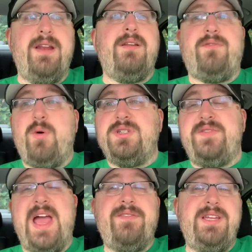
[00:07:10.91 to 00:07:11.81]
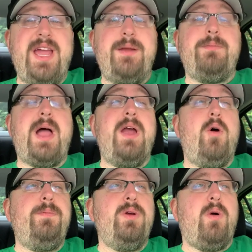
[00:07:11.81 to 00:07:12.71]
And of course, if you haven't yet, I
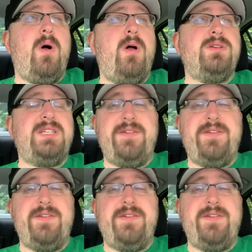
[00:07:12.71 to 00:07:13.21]
hope you're all